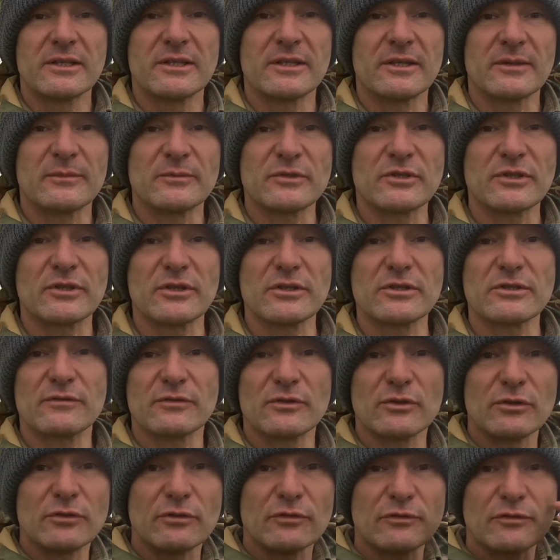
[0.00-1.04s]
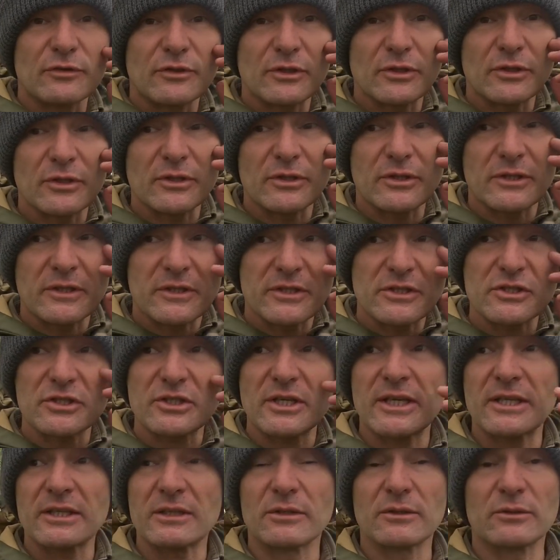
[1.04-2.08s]
So those of you who followed this
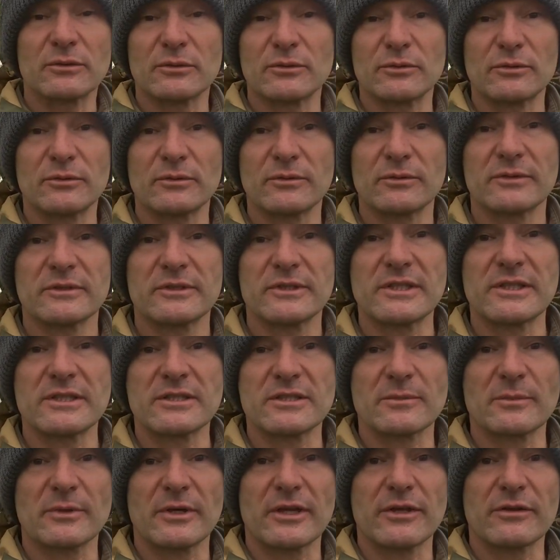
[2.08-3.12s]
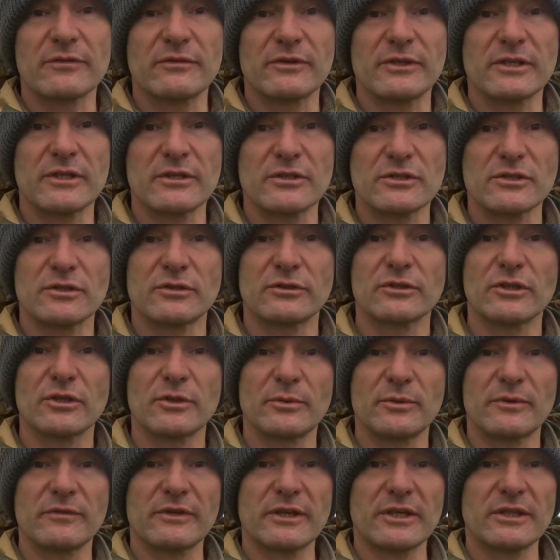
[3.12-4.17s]
channel or seen some of my other videos, you'll know
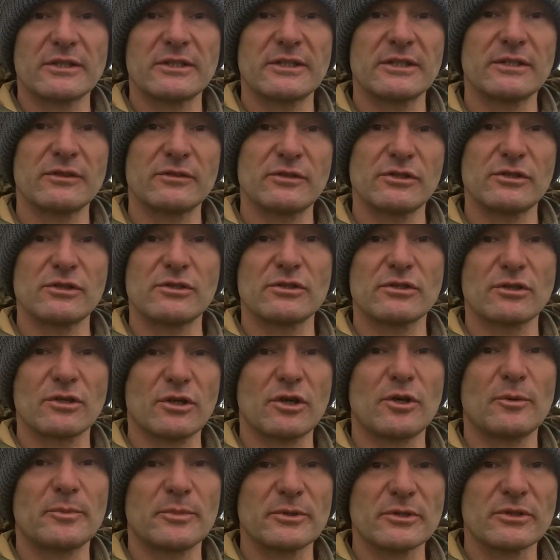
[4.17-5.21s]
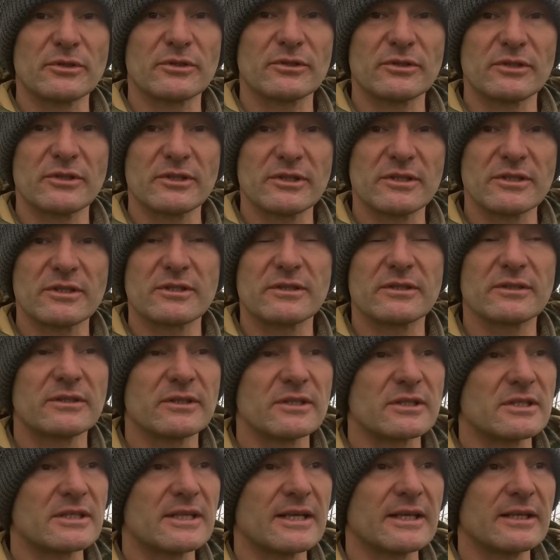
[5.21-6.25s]
we've actually introduced a coppice onto
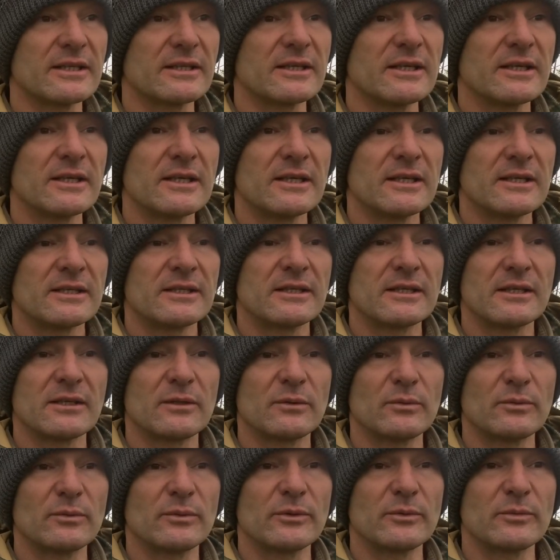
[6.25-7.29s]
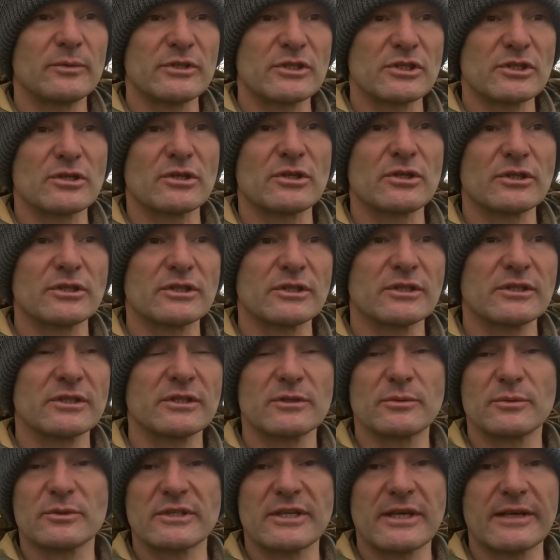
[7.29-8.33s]
this land. Now when we started,
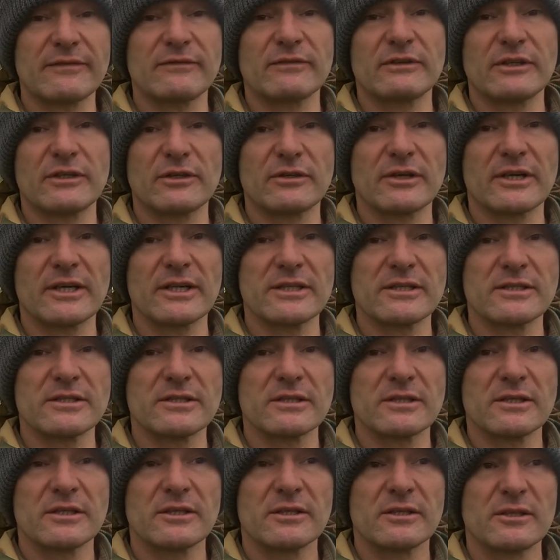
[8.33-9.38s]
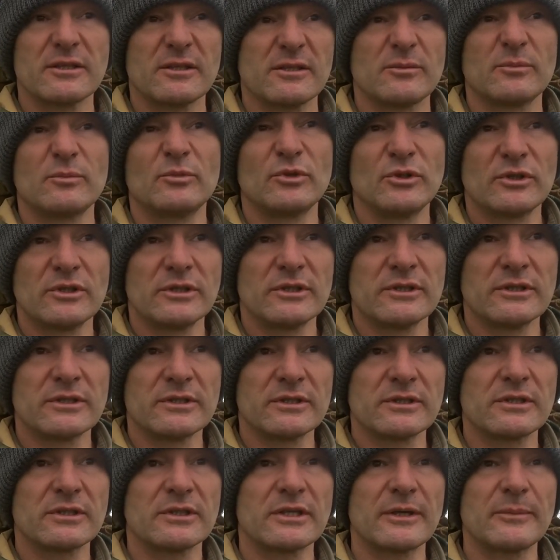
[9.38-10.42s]
it was heavily grazed
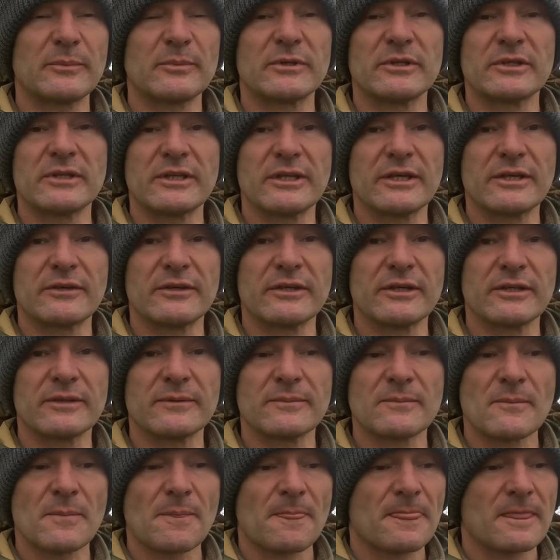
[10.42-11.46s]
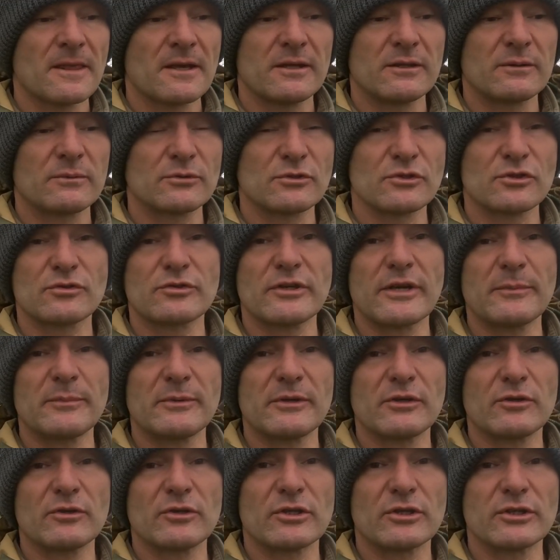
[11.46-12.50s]
moorland, upland area, and there was
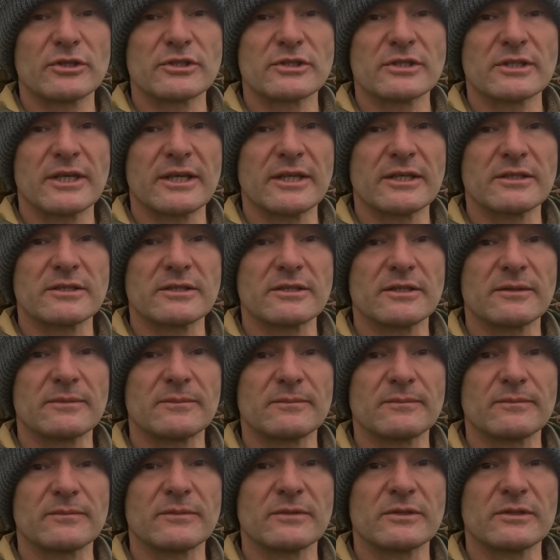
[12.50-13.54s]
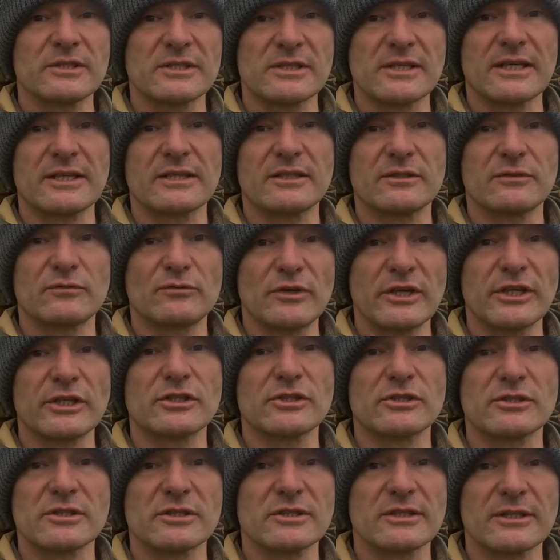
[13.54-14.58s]
scrappy grass and some scattered
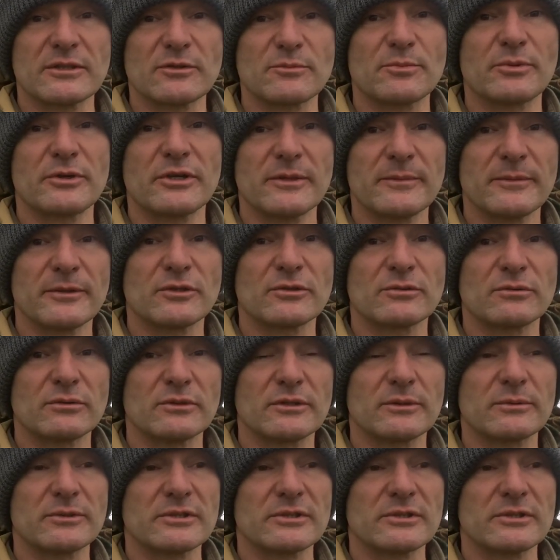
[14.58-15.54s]
rushes, and that's pretty much all there was